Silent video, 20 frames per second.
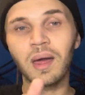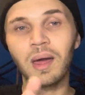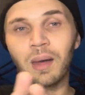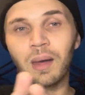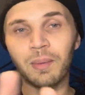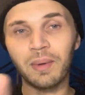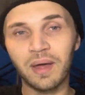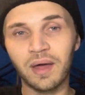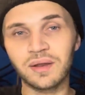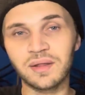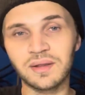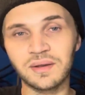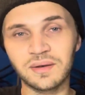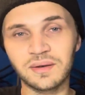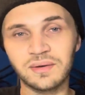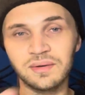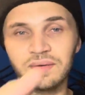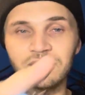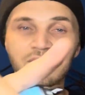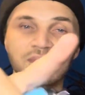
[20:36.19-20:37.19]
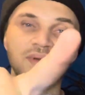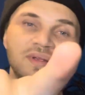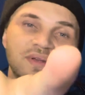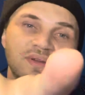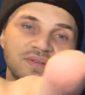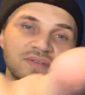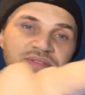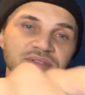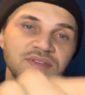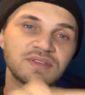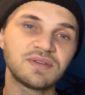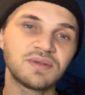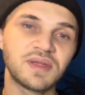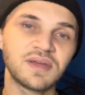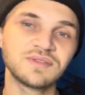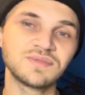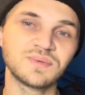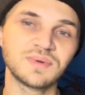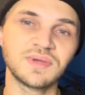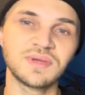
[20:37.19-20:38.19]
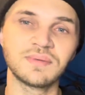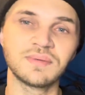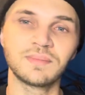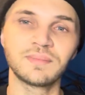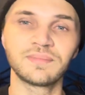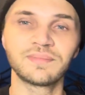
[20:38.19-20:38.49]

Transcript: about it. I'll see you next week.